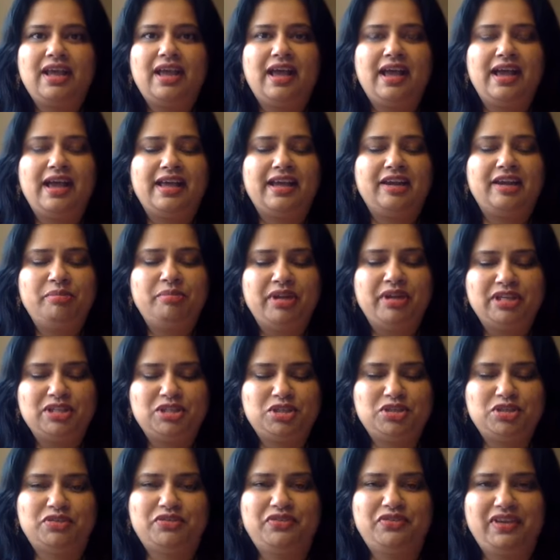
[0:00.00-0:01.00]
and it makes
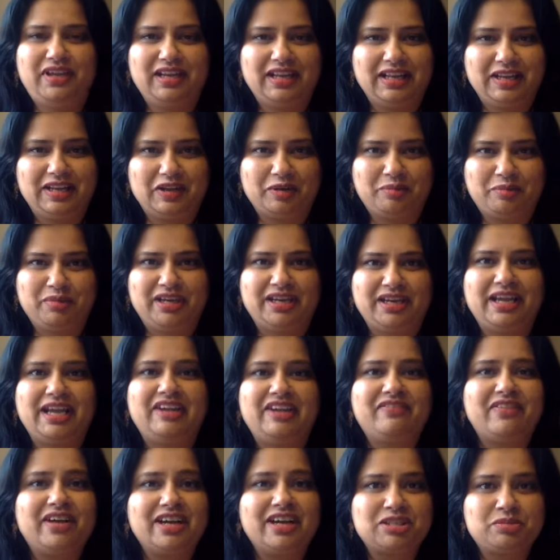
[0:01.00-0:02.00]
me feel a lot better.
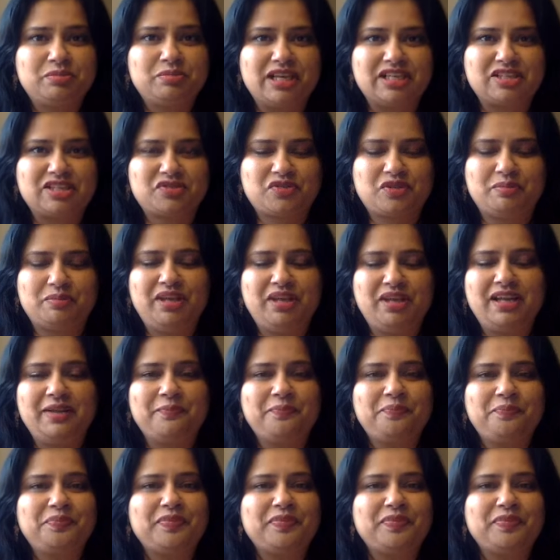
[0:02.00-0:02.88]
It works best for me.